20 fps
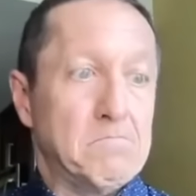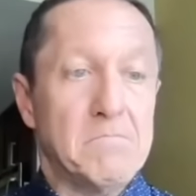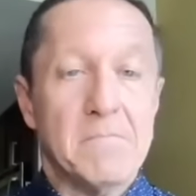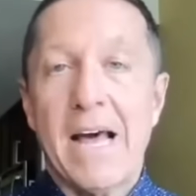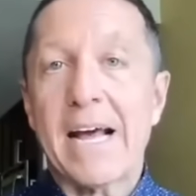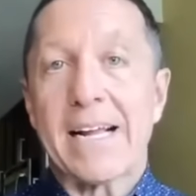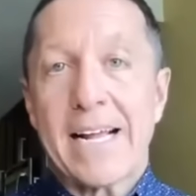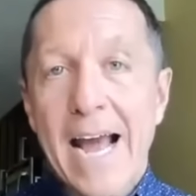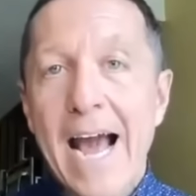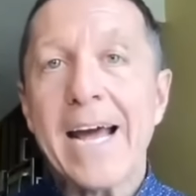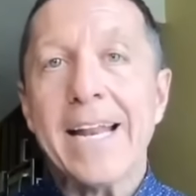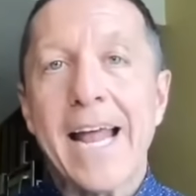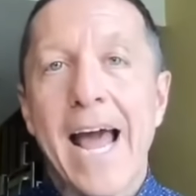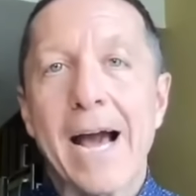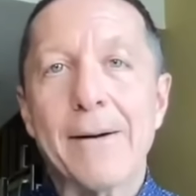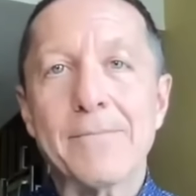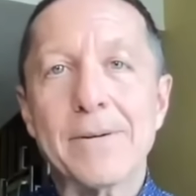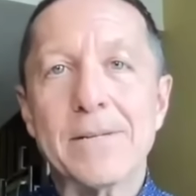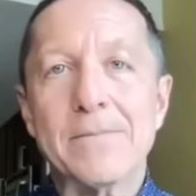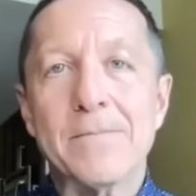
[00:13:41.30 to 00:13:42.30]
that can
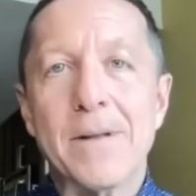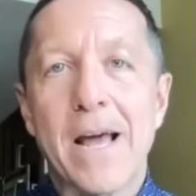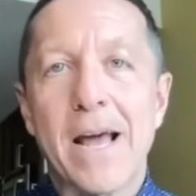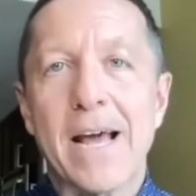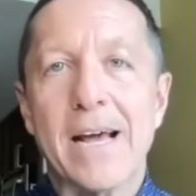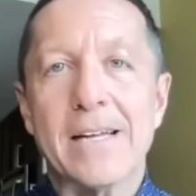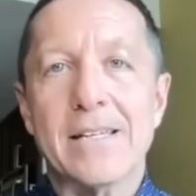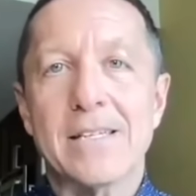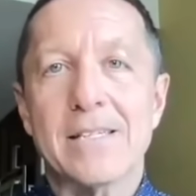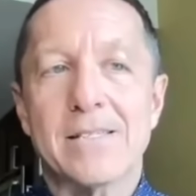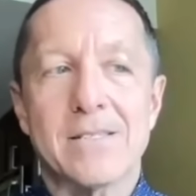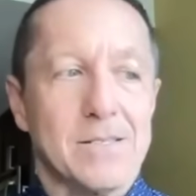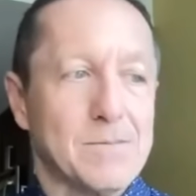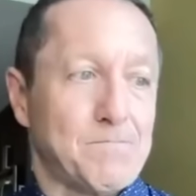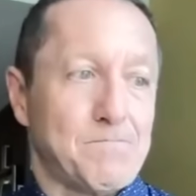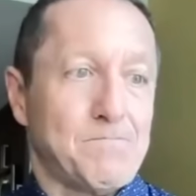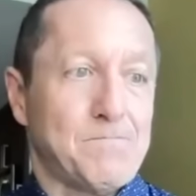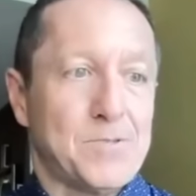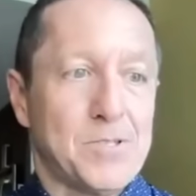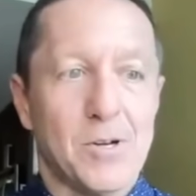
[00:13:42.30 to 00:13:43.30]
happen. And it's
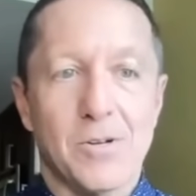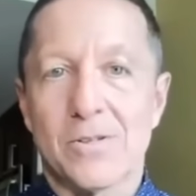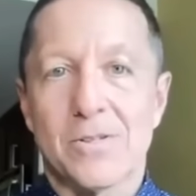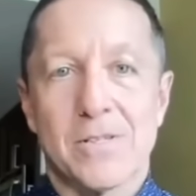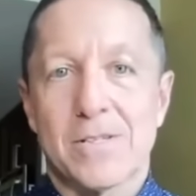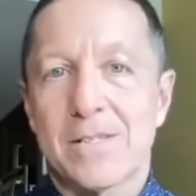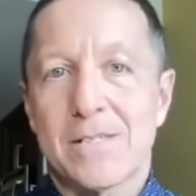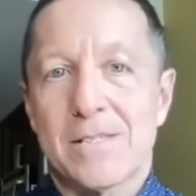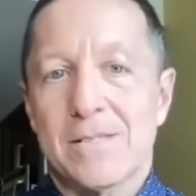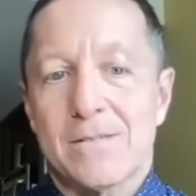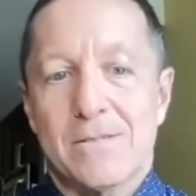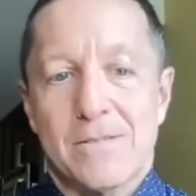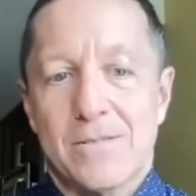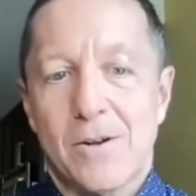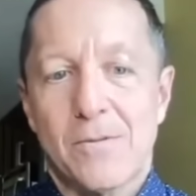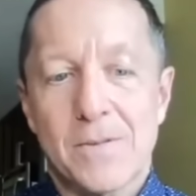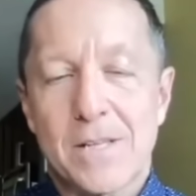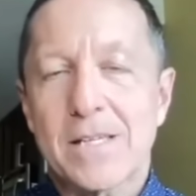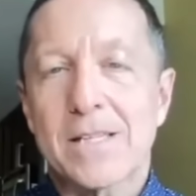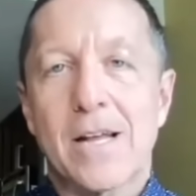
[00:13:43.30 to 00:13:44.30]
certainly
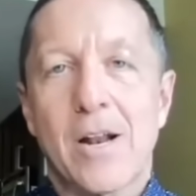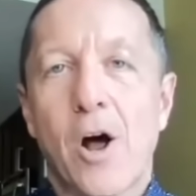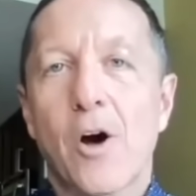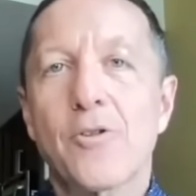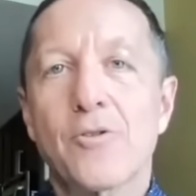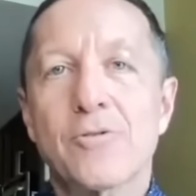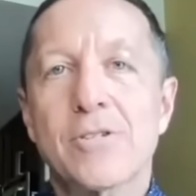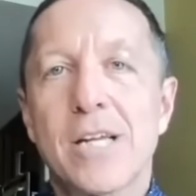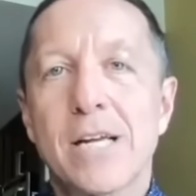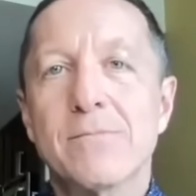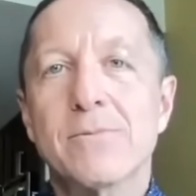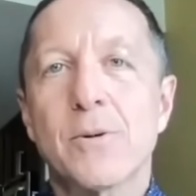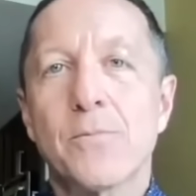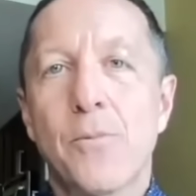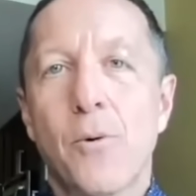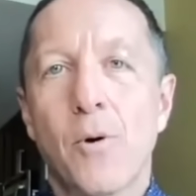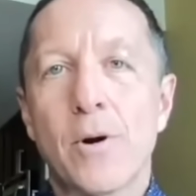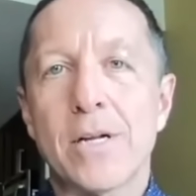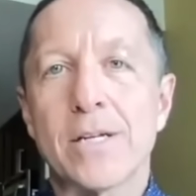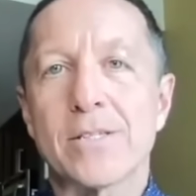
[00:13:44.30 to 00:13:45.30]
something that other teams are
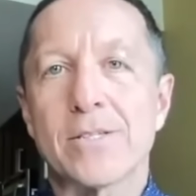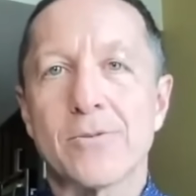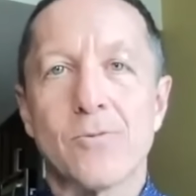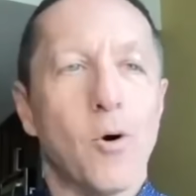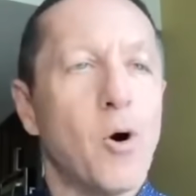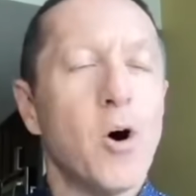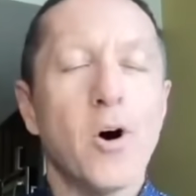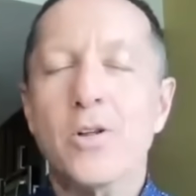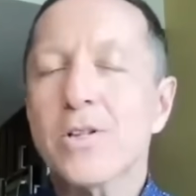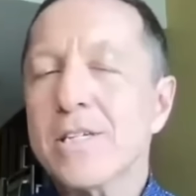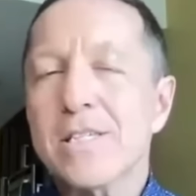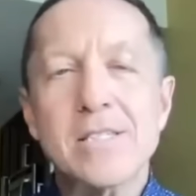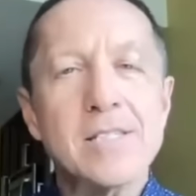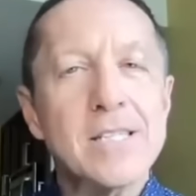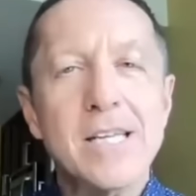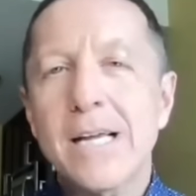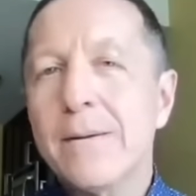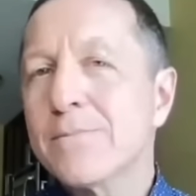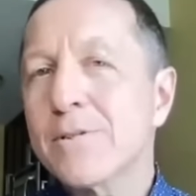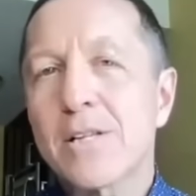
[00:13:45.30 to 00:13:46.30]
pointing to. All these
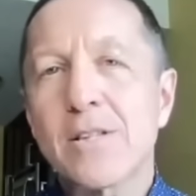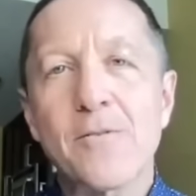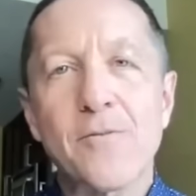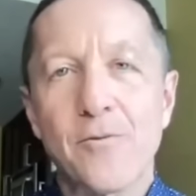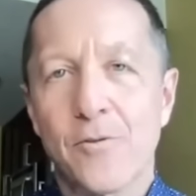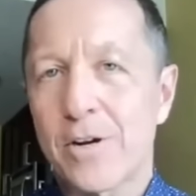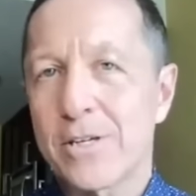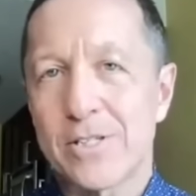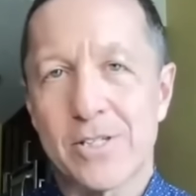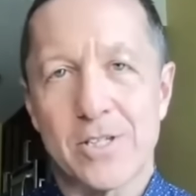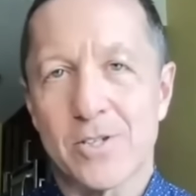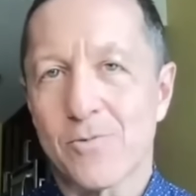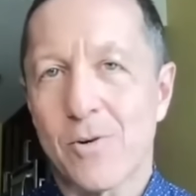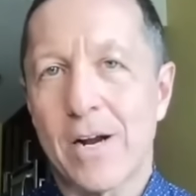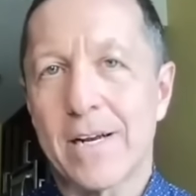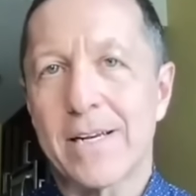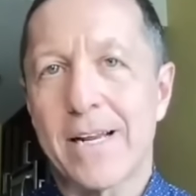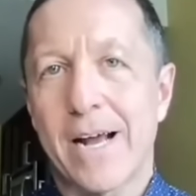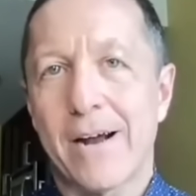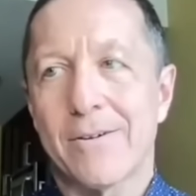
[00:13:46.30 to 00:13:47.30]
teams on the fringes
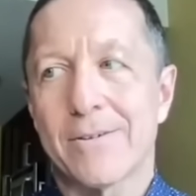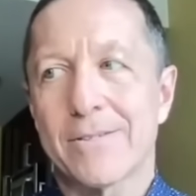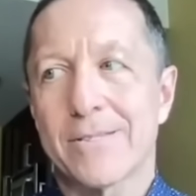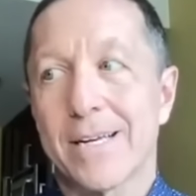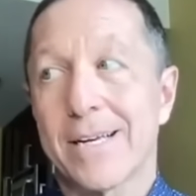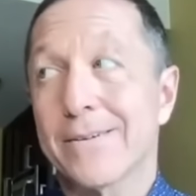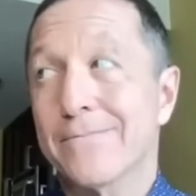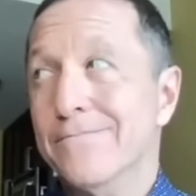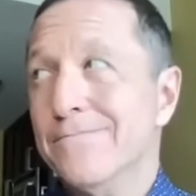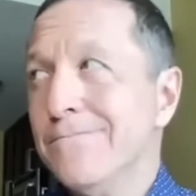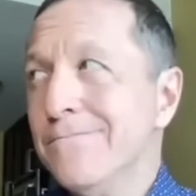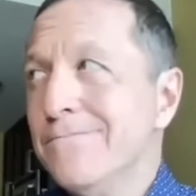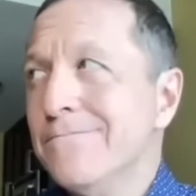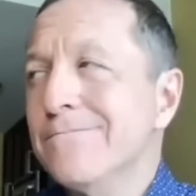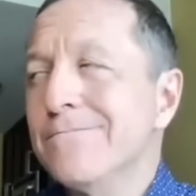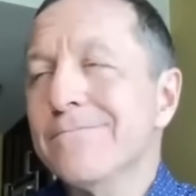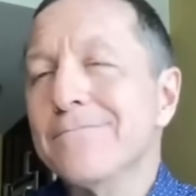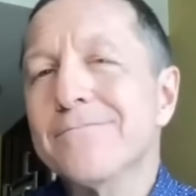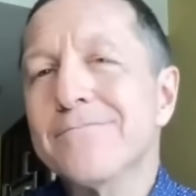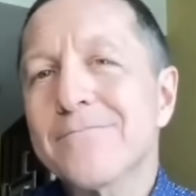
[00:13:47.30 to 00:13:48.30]
right now are
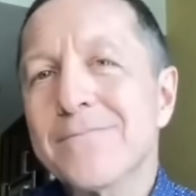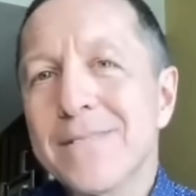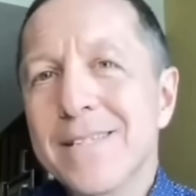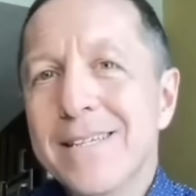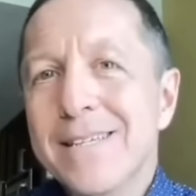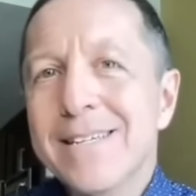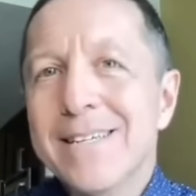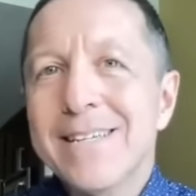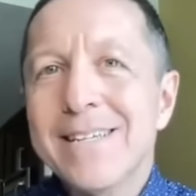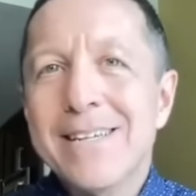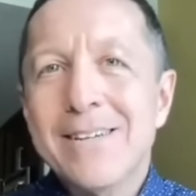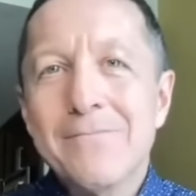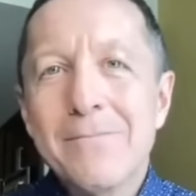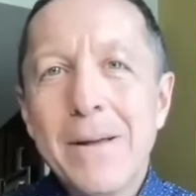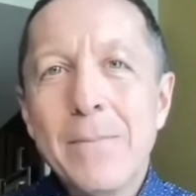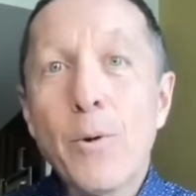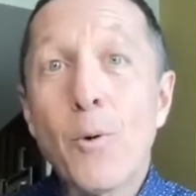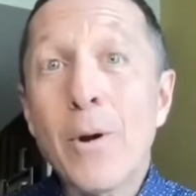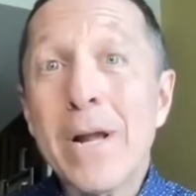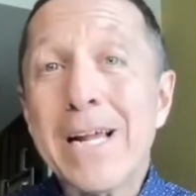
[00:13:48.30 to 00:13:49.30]
saying,
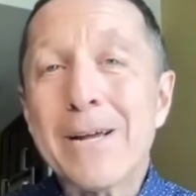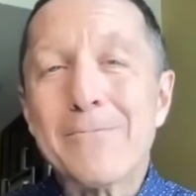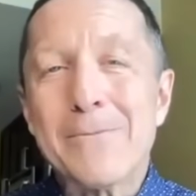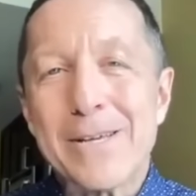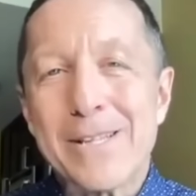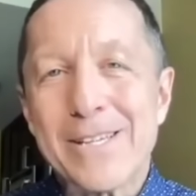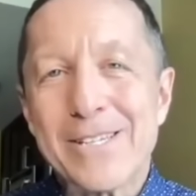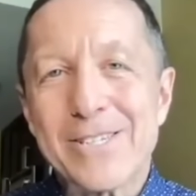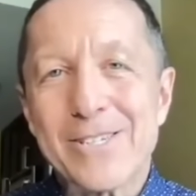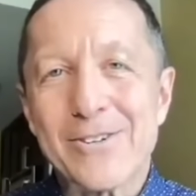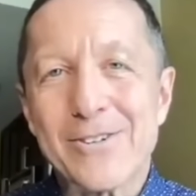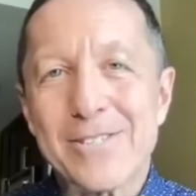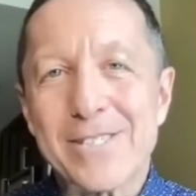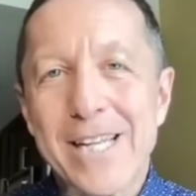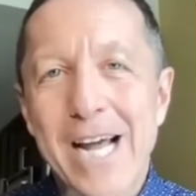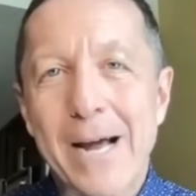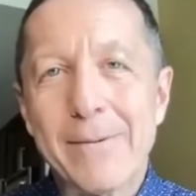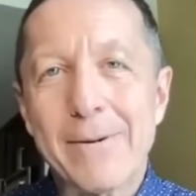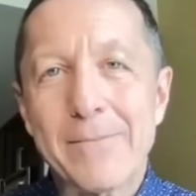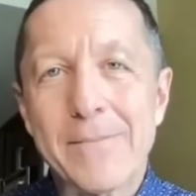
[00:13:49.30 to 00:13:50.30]
maybe we can be this year's
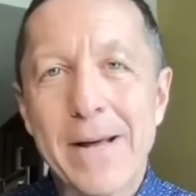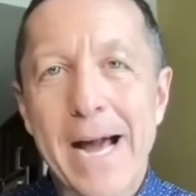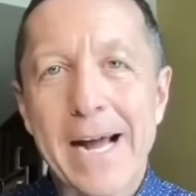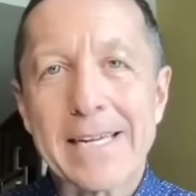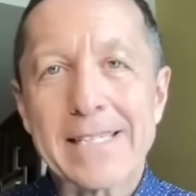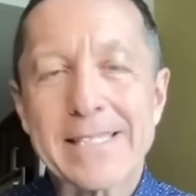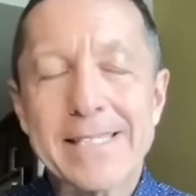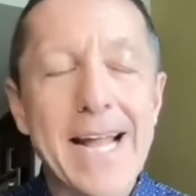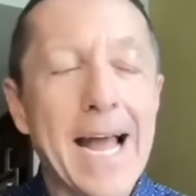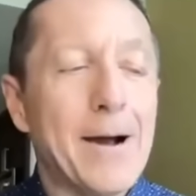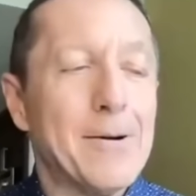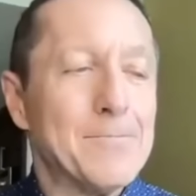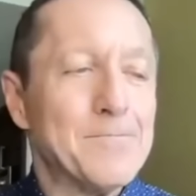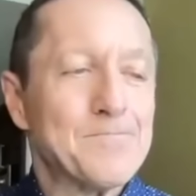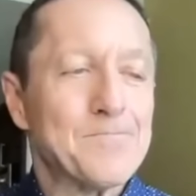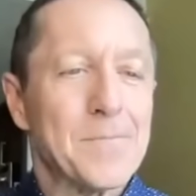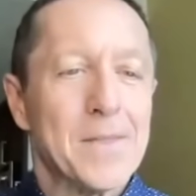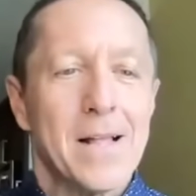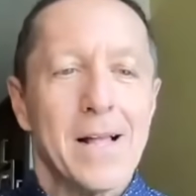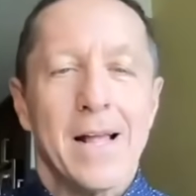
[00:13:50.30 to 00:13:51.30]
Diamondbacks. Now,
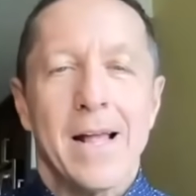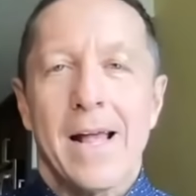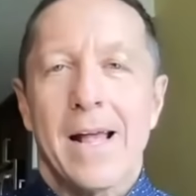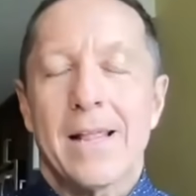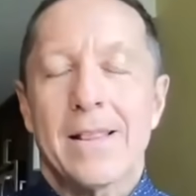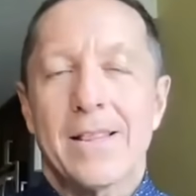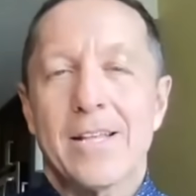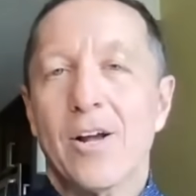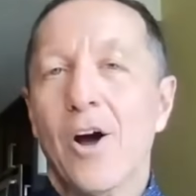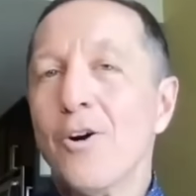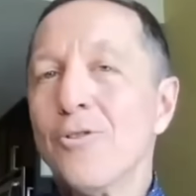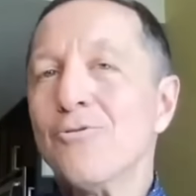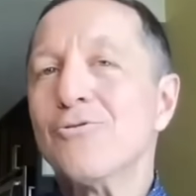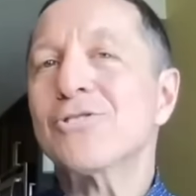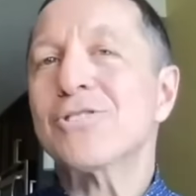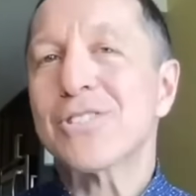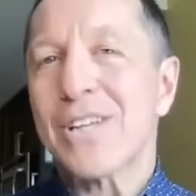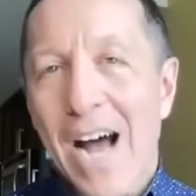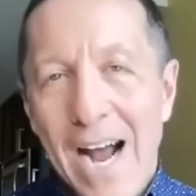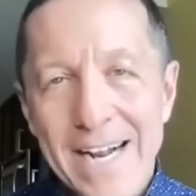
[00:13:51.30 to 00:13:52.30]
the other
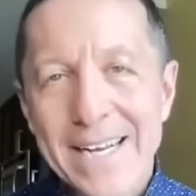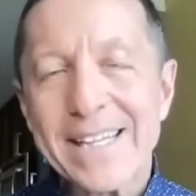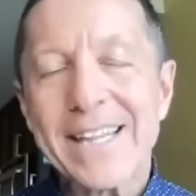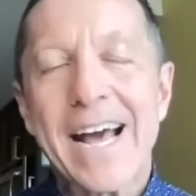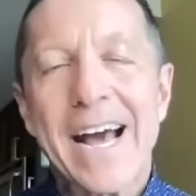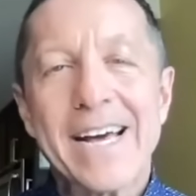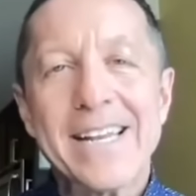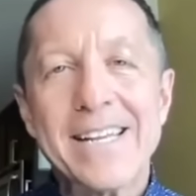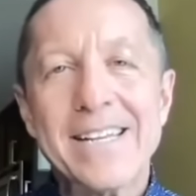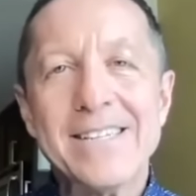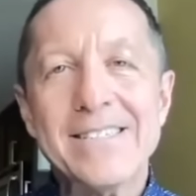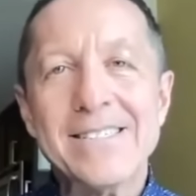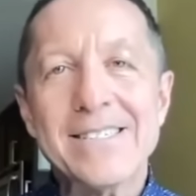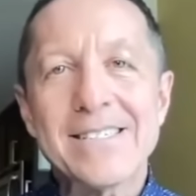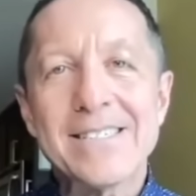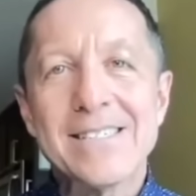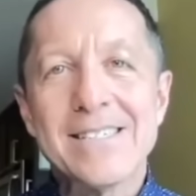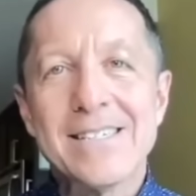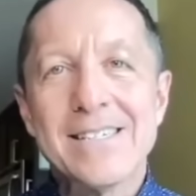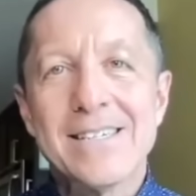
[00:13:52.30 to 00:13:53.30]
side of that is